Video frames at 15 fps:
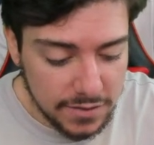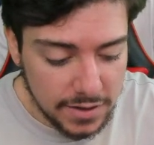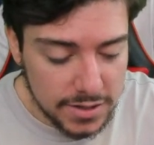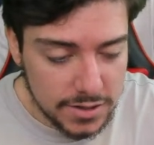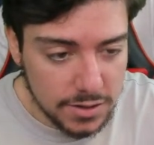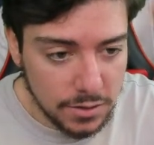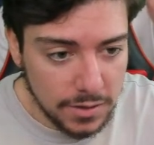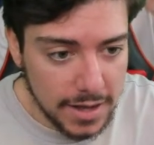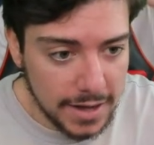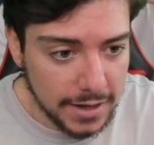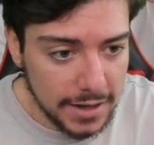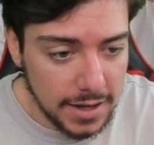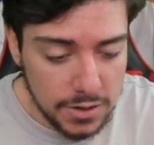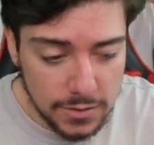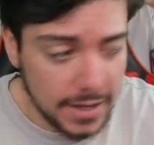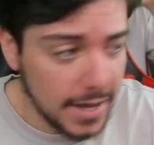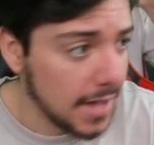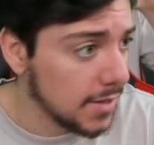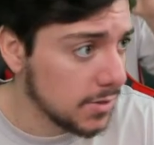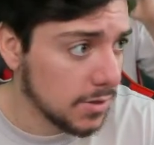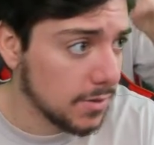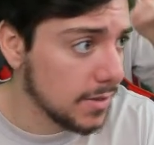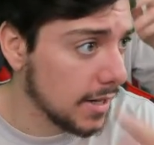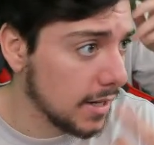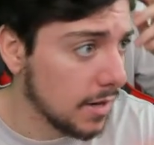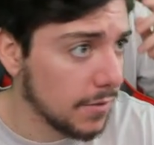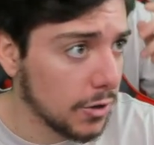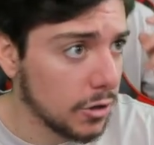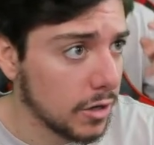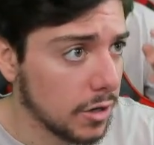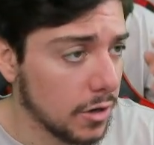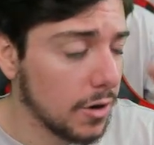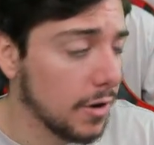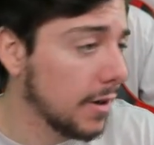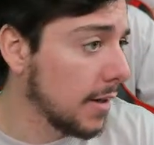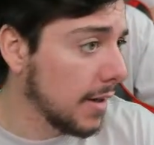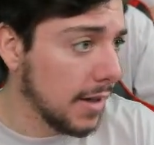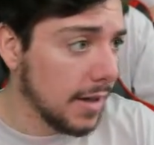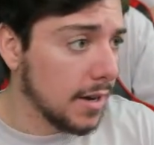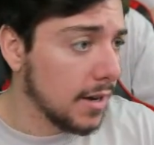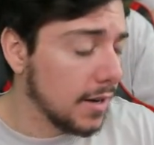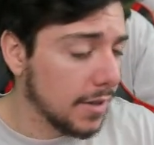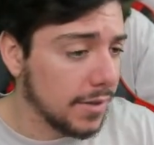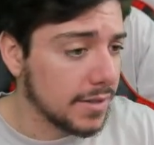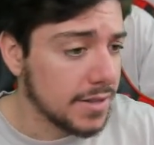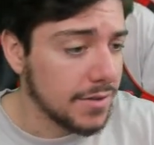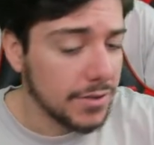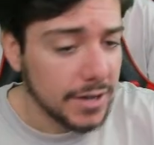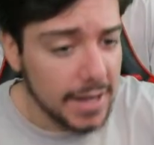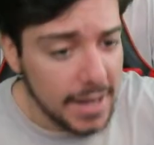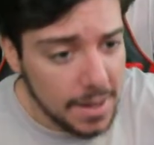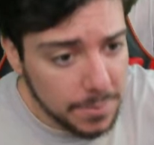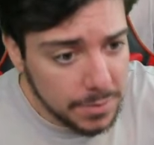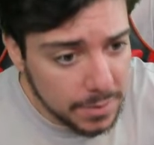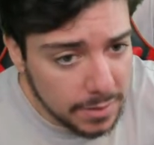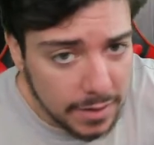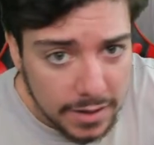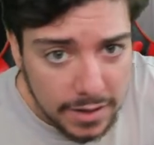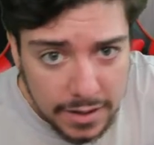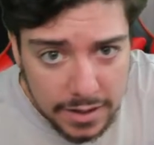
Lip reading: If you guys don't like it, you cancel, take off your credit card. Nothing's ever going to happen.